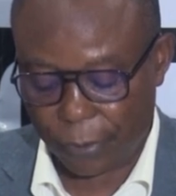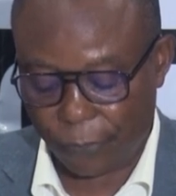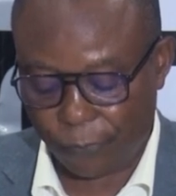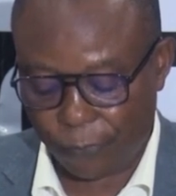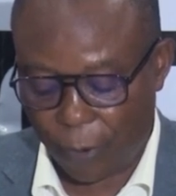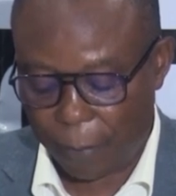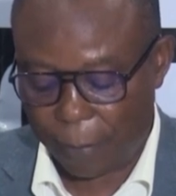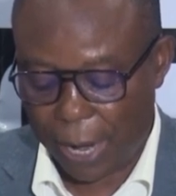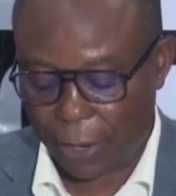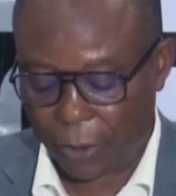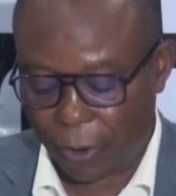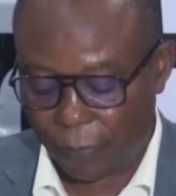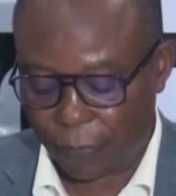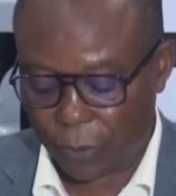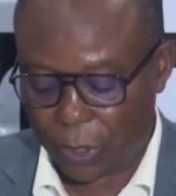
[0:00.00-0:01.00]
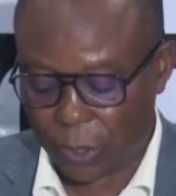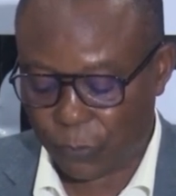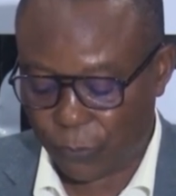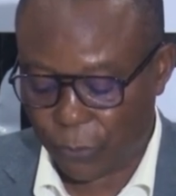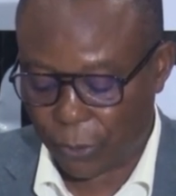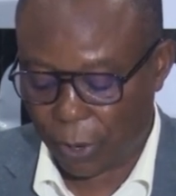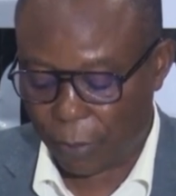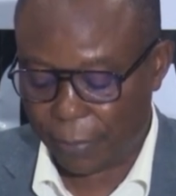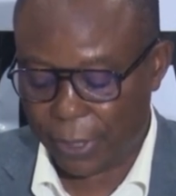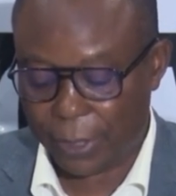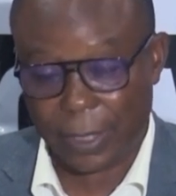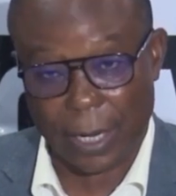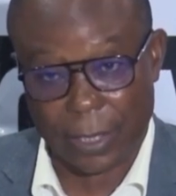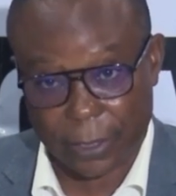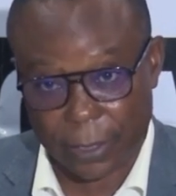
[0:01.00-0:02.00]
former Governors Forum
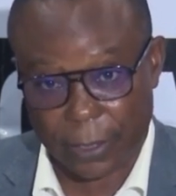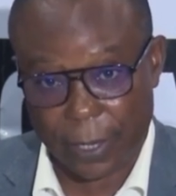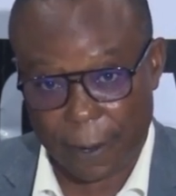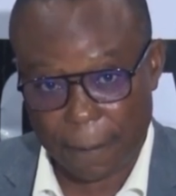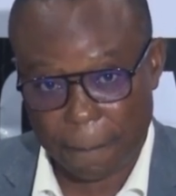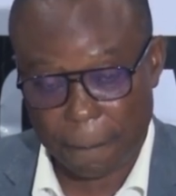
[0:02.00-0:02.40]
in Nigeria,